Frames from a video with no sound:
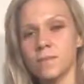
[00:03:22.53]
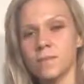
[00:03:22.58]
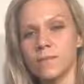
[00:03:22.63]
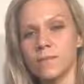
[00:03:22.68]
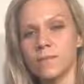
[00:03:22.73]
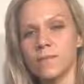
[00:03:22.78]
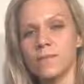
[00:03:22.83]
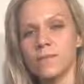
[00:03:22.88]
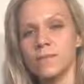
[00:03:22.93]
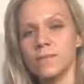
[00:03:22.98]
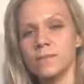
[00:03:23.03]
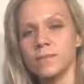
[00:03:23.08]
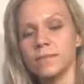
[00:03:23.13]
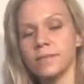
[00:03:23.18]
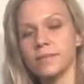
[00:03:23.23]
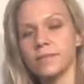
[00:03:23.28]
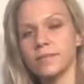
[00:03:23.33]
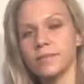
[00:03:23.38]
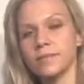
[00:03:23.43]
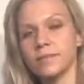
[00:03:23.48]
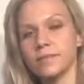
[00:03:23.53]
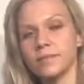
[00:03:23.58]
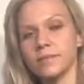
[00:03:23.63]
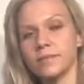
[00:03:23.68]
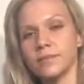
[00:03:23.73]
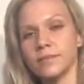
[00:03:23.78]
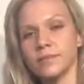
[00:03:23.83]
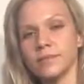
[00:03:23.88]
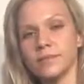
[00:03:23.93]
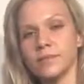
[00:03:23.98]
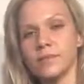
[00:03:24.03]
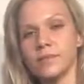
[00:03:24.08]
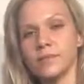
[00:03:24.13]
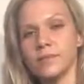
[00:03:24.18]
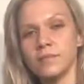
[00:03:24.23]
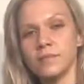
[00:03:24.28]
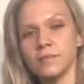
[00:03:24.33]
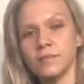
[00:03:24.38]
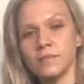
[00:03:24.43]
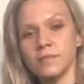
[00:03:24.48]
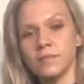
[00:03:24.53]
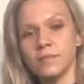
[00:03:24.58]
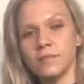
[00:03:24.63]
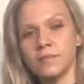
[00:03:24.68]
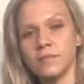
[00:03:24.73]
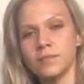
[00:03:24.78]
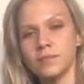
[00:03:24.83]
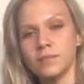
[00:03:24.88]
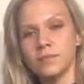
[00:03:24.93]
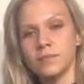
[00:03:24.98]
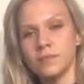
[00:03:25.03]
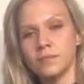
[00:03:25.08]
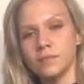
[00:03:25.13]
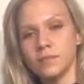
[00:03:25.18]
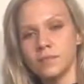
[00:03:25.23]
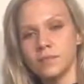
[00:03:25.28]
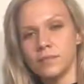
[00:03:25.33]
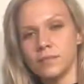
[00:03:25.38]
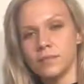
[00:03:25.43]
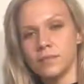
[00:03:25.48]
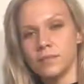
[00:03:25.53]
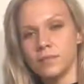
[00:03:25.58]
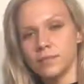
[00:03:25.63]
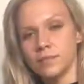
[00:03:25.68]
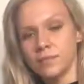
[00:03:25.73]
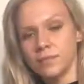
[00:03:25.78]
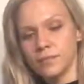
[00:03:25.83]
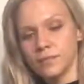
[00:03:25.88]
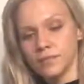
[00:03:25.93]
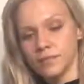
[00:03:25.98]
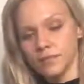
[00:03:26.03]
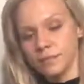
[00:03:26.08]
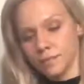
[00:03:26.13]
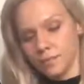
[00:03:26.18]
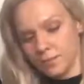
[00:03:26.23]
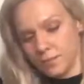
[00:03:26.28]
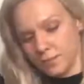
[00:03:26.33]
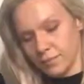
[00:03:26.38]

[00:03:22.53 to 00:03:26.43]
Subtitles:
The person shown says nothing.